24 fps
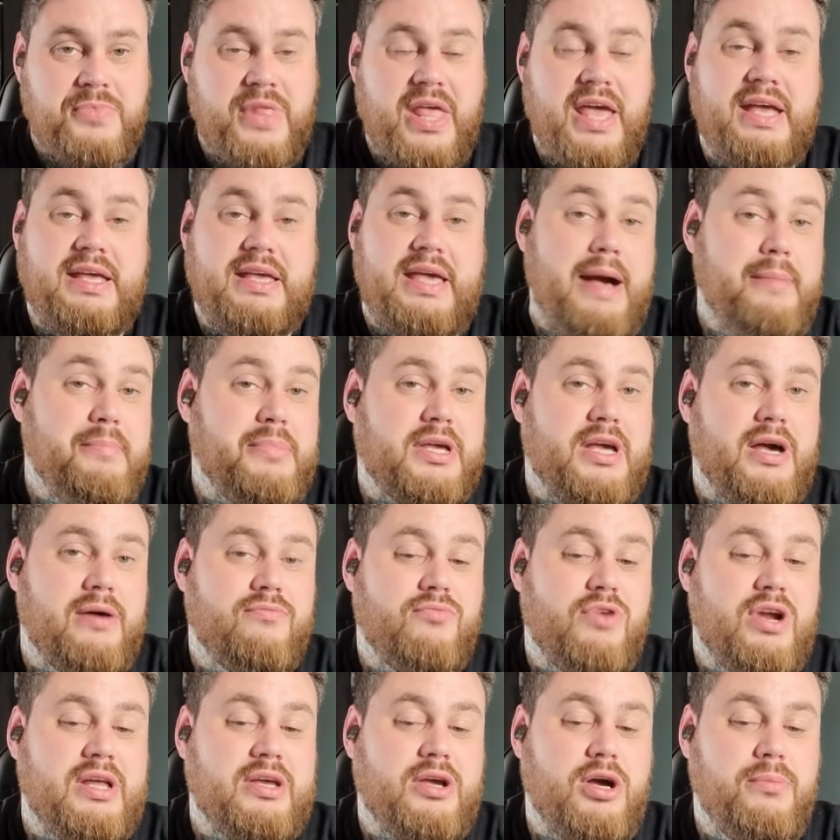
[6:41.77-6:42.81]
It can
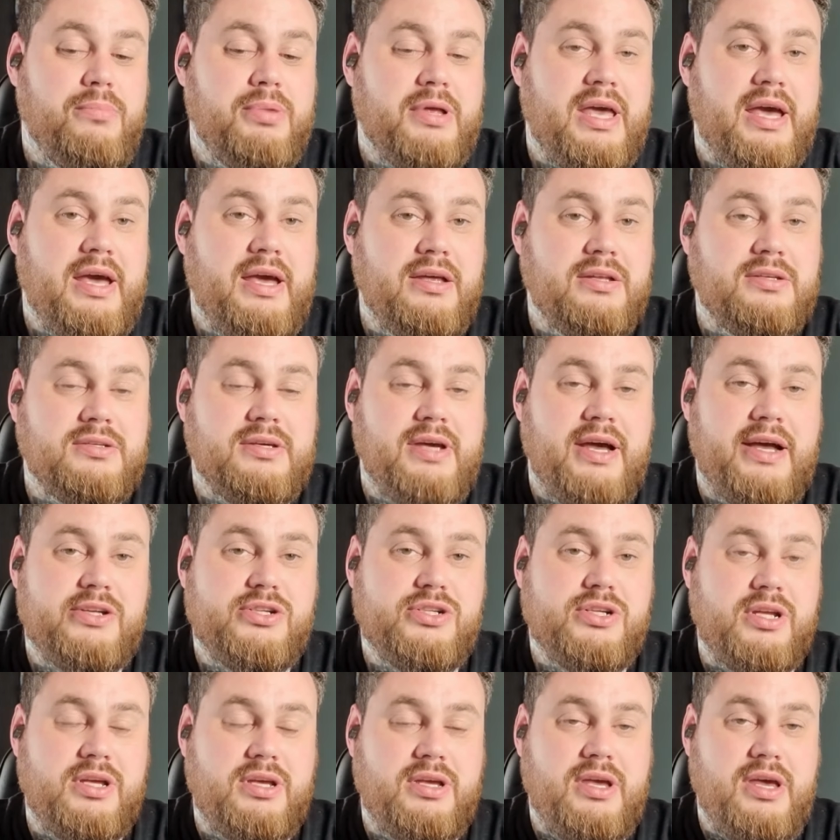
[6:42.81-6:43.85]
become really complicated,
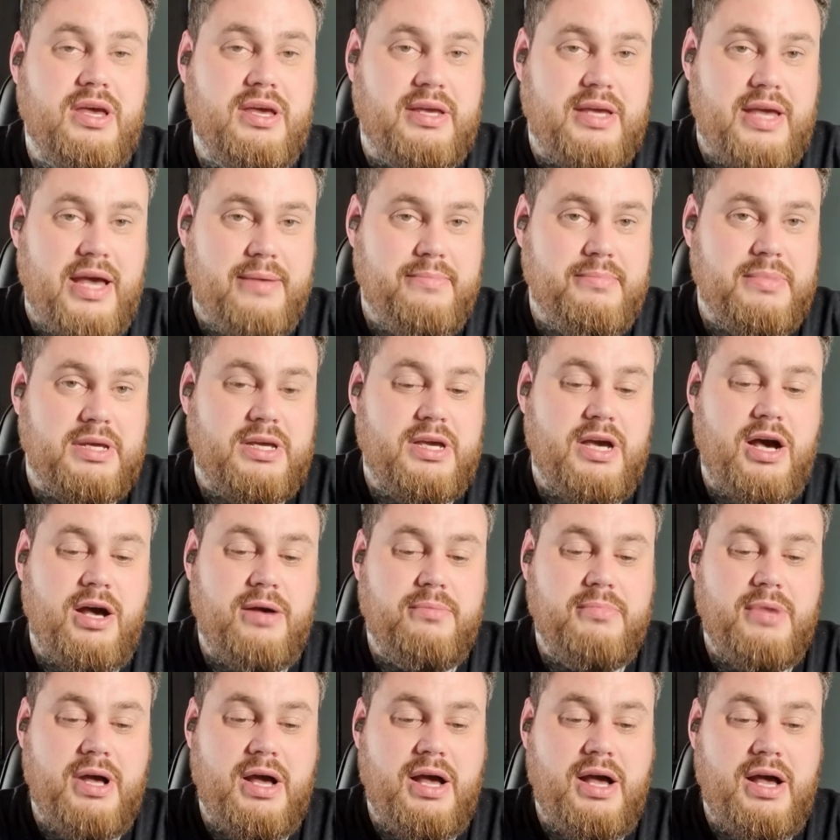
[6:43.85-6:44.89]
actually. It can
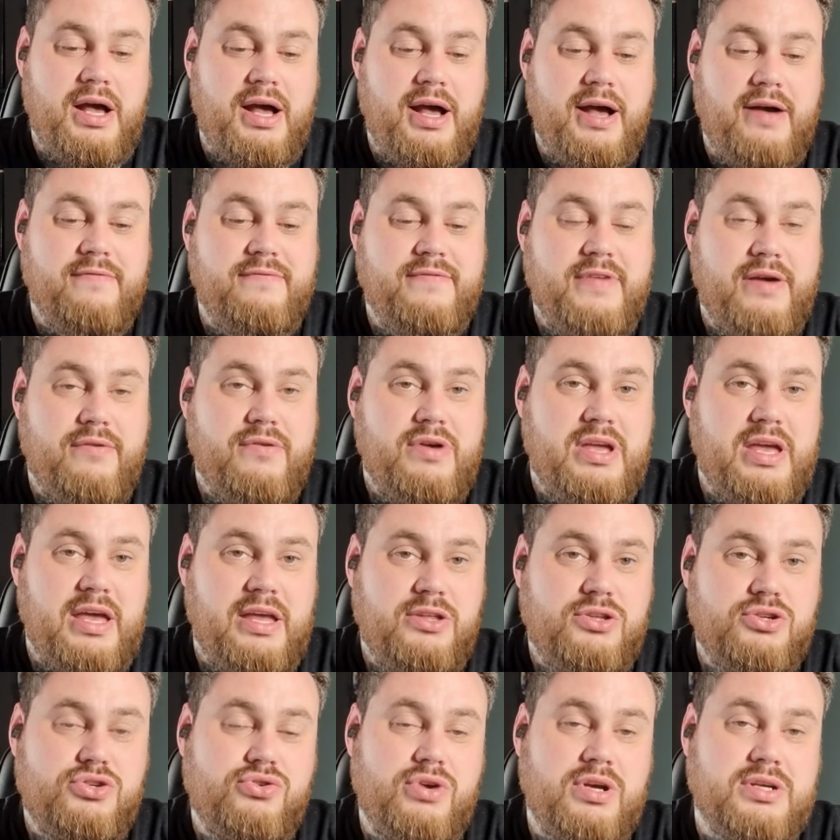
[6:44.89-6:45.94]
become a very
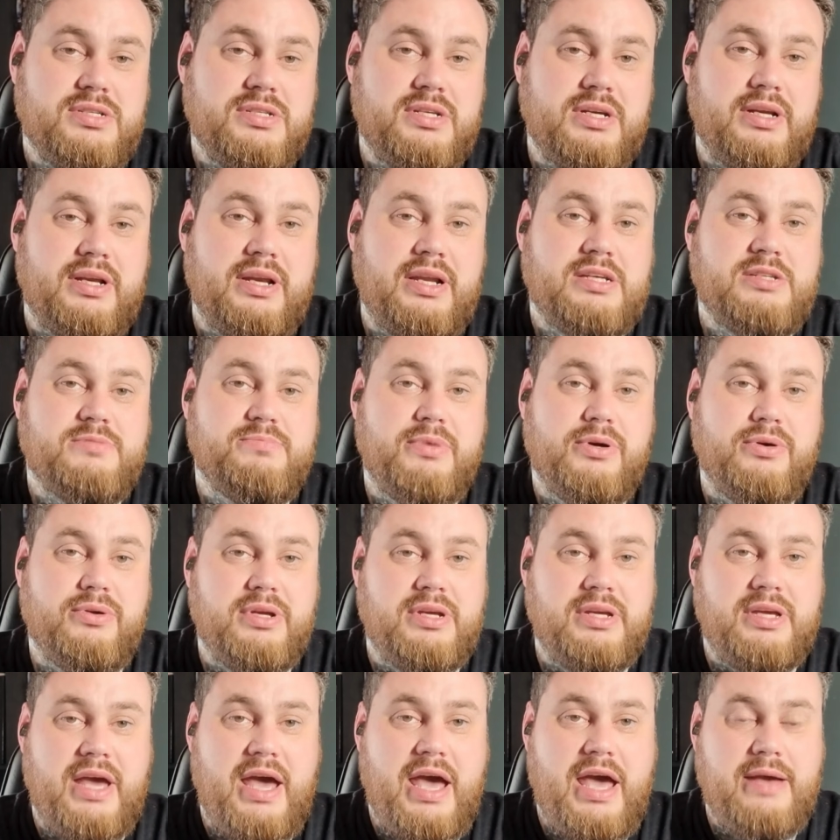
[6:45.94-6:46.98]
interesting list
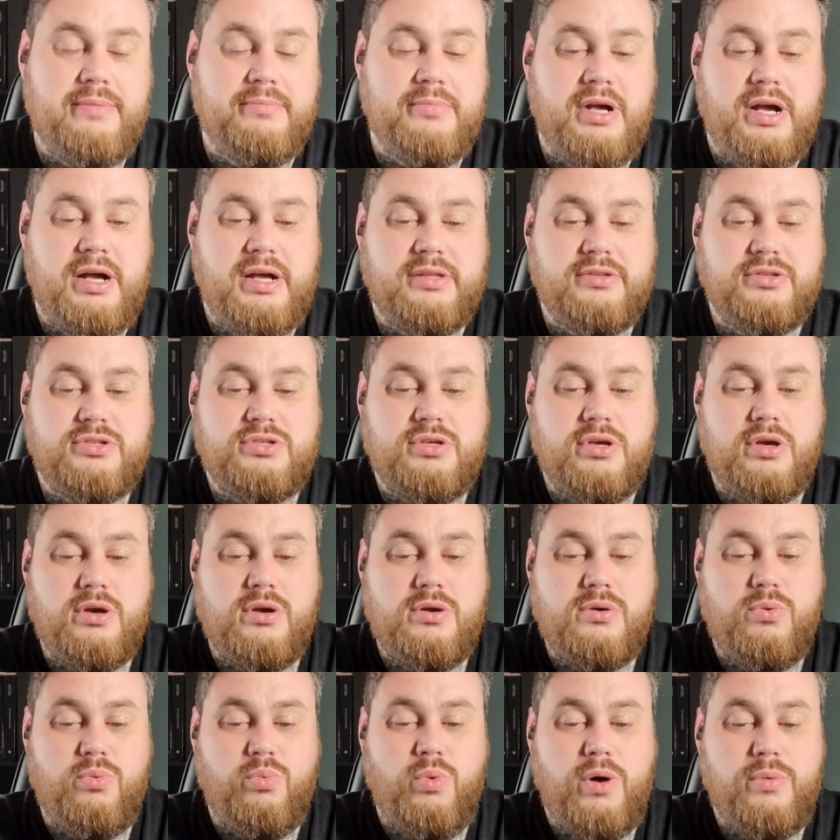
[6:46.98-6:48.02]
building game, and
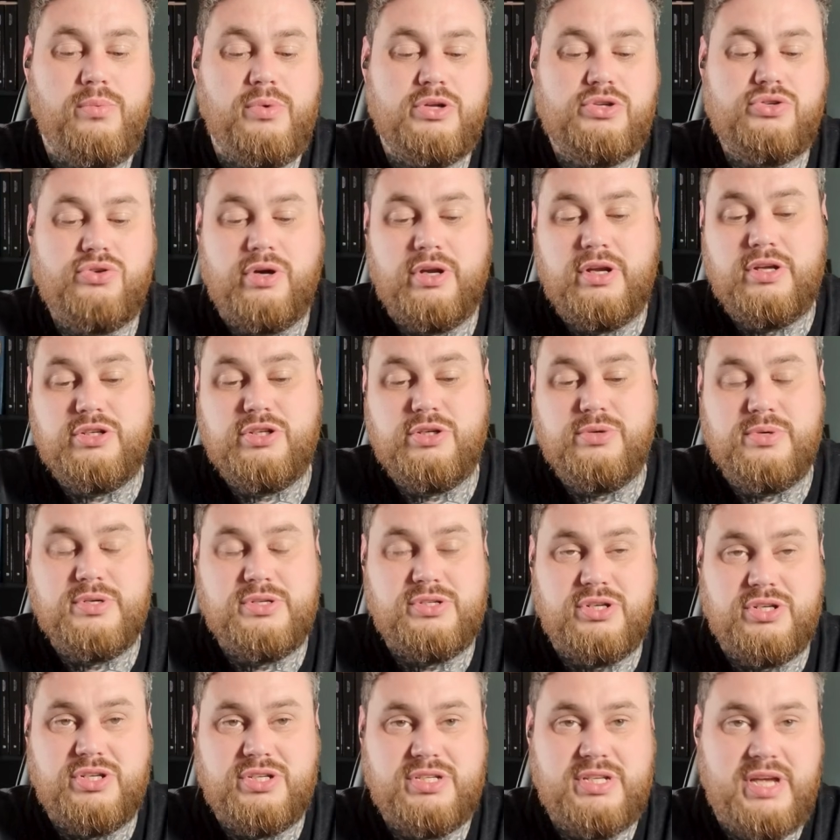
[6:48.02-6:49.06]
so what we're trying to do
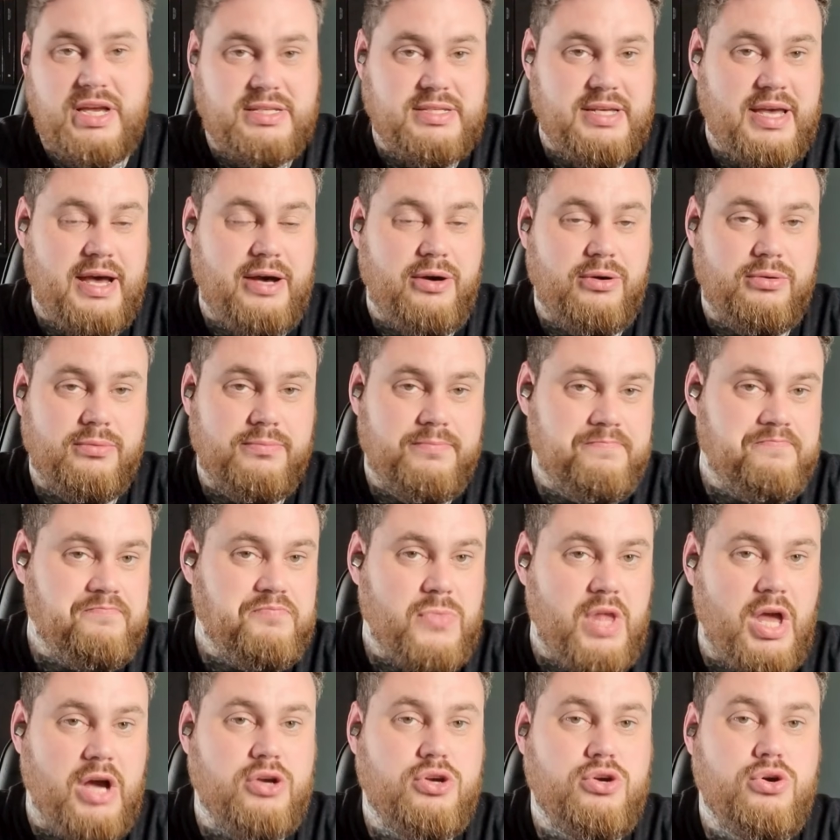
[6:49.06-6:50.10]
is just set out
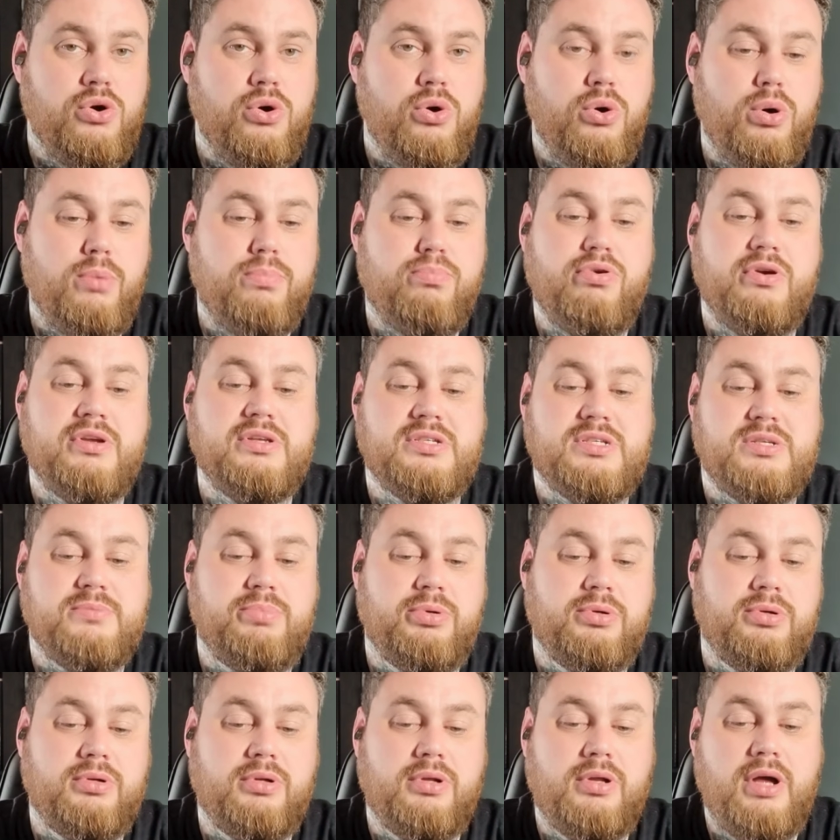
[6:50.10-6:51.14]
a core
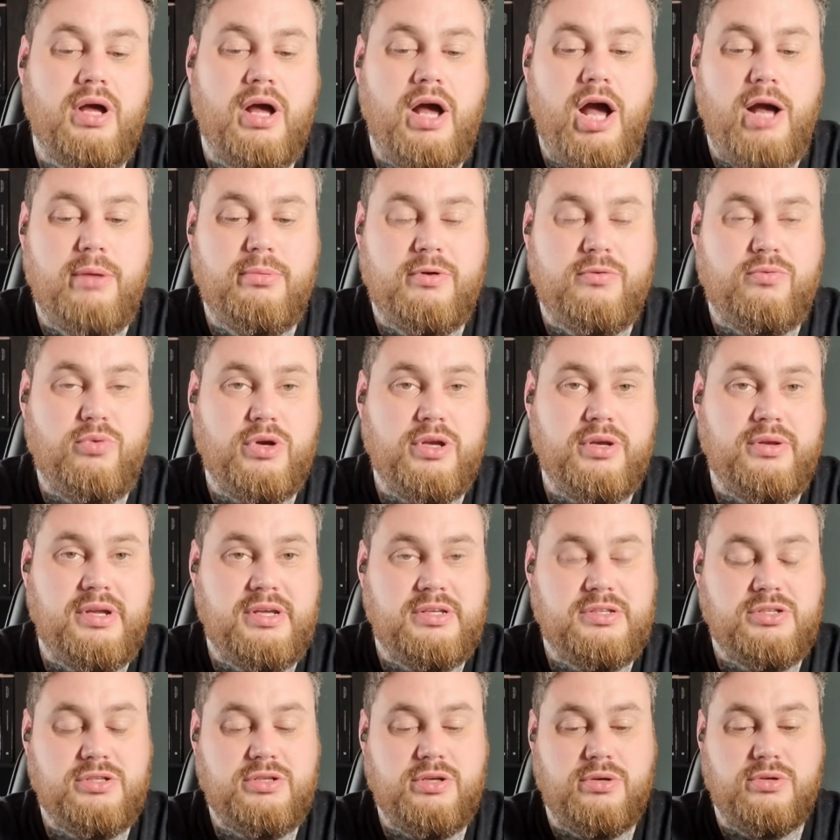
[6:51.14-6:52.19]
principle of what you
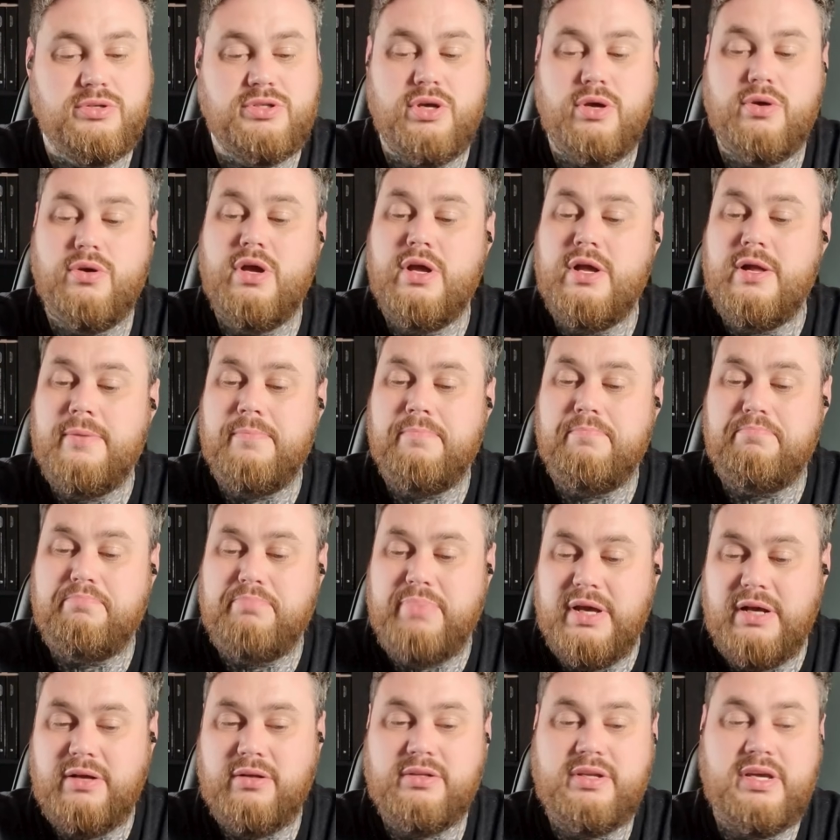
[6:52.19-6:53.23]
need to do. So
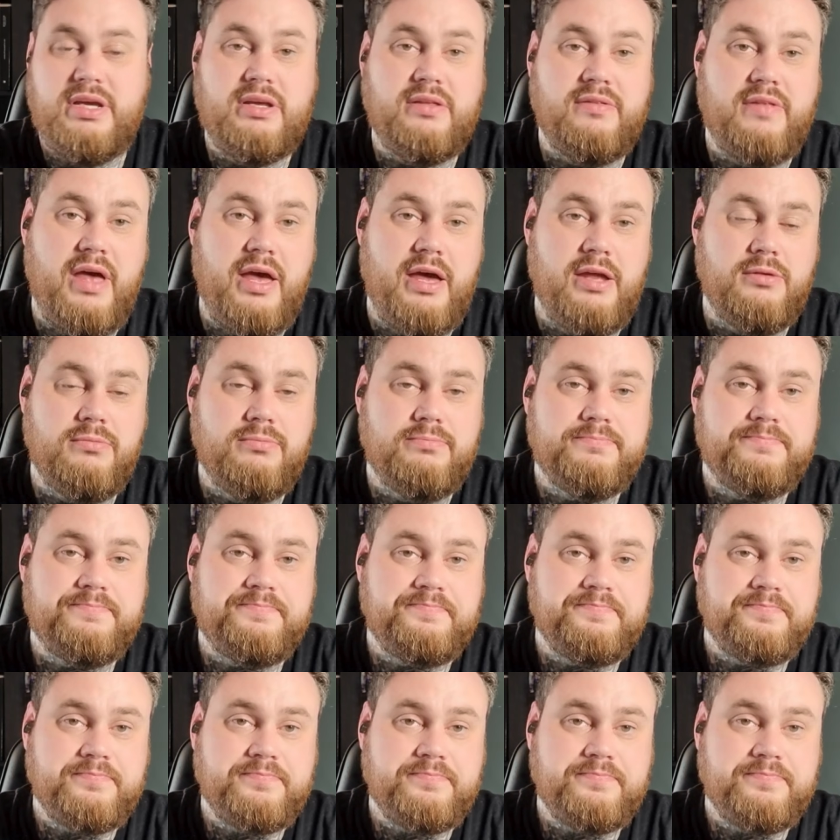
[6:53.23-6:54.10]
building then